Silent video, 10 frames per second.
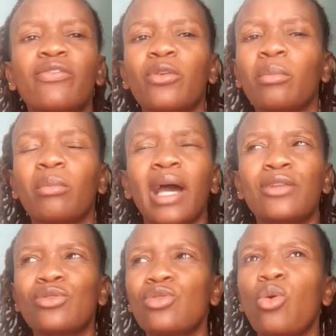from I
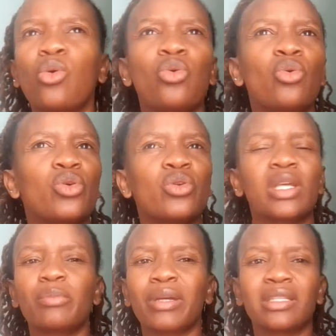don't know who you're
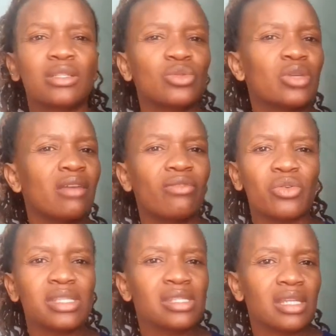expecting to give you
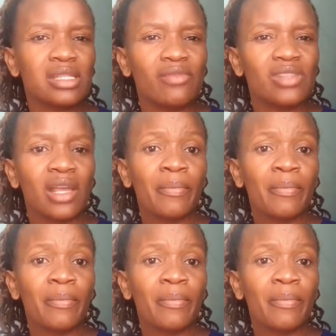incentives.